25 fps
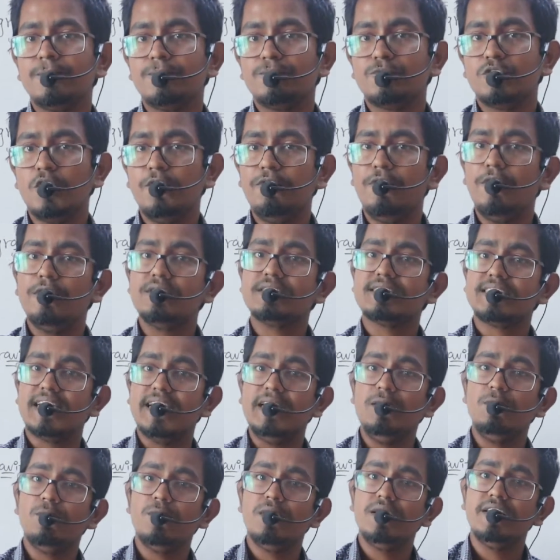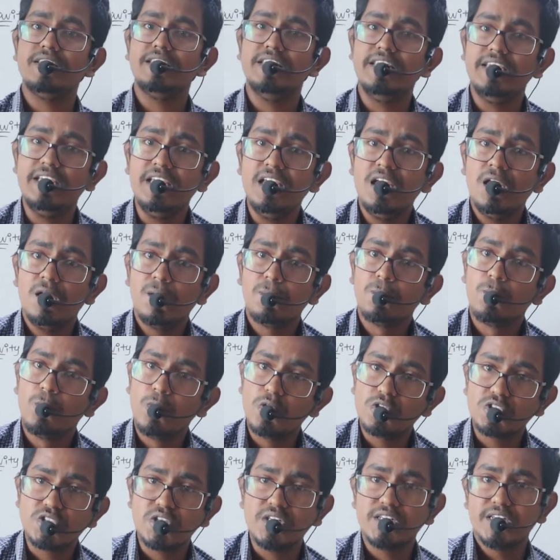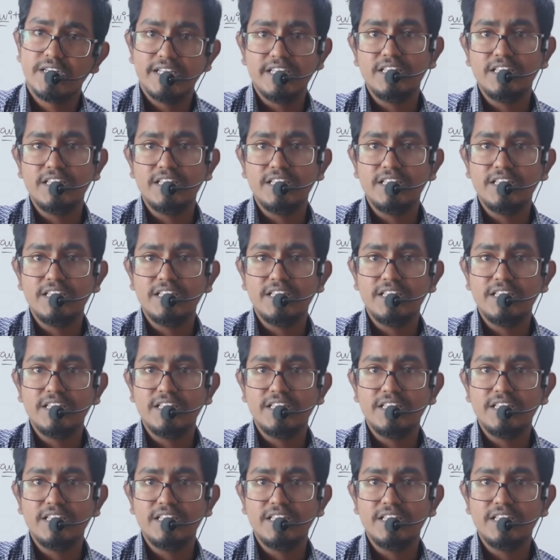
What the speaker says: So we will study only the motion.